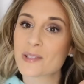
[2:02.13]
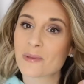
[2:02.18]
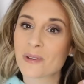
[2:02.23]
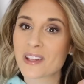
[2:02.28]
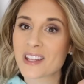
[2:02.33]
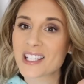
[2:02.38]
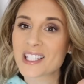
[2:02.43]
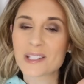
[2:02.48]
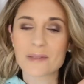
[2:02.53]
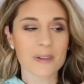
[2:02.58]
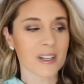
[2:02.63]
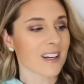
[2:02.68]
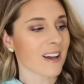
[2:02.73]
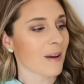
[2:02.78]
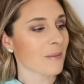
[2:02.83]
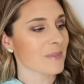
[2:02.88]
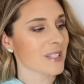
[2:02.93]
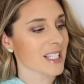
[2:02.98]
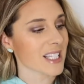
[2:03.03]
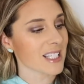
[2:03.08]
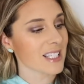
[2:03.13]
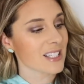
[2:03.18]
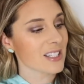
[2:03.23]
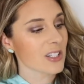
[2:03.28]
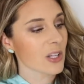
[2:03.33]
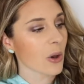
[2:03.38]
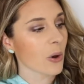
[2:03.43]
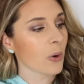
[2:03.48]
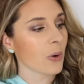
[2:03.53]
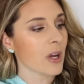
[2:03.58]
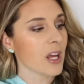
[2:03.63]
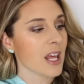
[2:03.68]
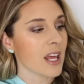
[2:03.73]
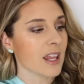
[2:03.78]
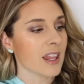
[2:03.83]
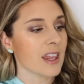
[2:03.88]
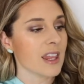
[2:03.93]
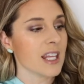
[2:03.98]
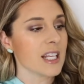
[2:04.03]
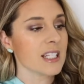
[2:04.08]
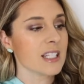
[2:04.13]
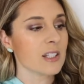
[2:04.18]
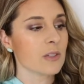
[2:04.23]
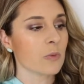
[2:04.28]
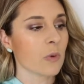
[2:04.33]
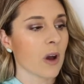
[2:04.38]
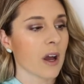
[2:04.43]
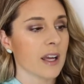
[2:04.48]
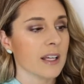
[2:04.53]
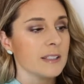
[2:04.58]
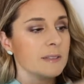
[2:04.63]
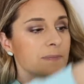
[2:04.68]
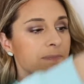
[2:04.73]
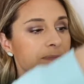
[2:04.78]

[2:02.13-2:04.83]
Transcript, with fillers: where this one comes in. So this one